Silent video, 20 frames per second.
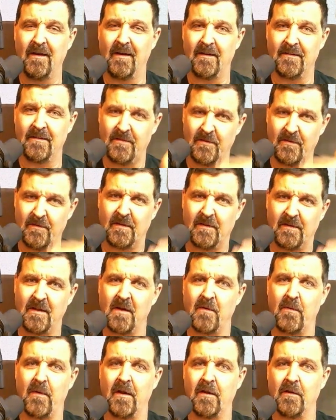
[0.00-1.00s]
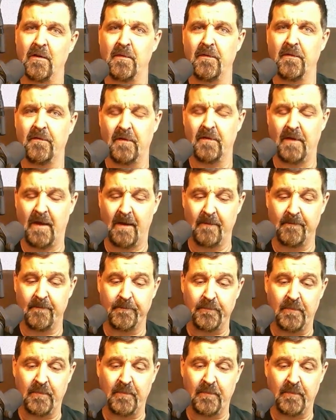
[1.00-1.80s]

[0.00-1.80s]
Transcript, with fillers: I'll still have to dig around a little bit for that.